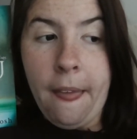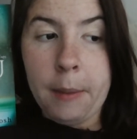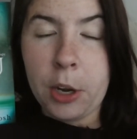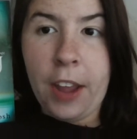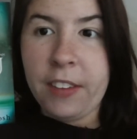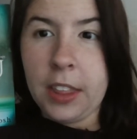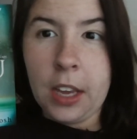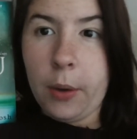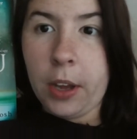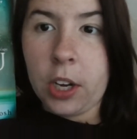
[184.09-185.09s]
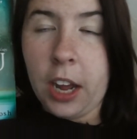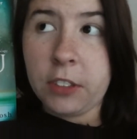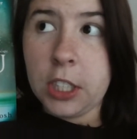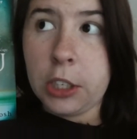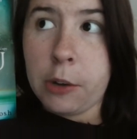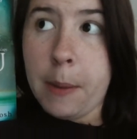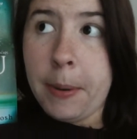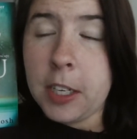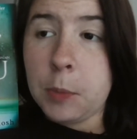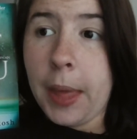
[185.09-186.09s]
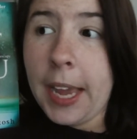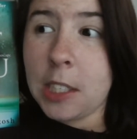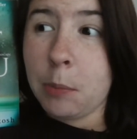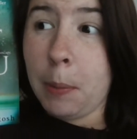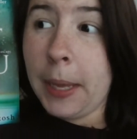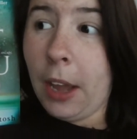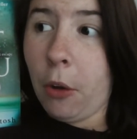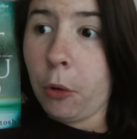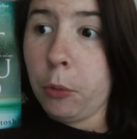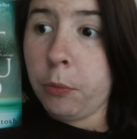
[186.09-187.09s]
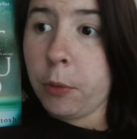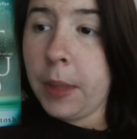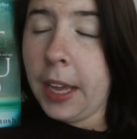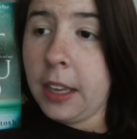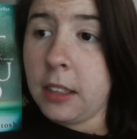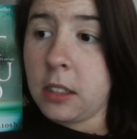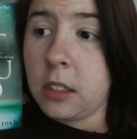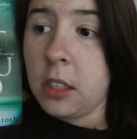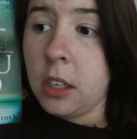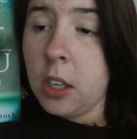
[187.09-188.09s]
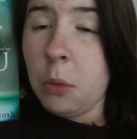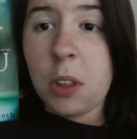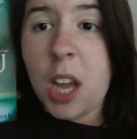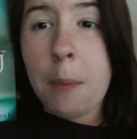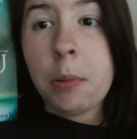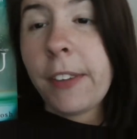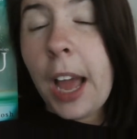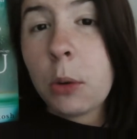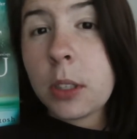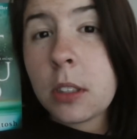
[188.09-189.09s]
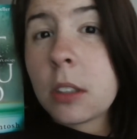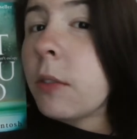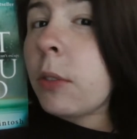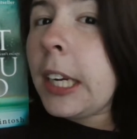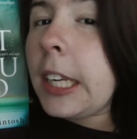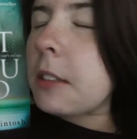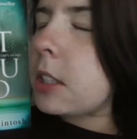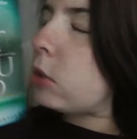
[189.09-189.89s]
I don't have anything going on after dinner at my parents' place. I'll probably get home from theirs with a couple of hours of reading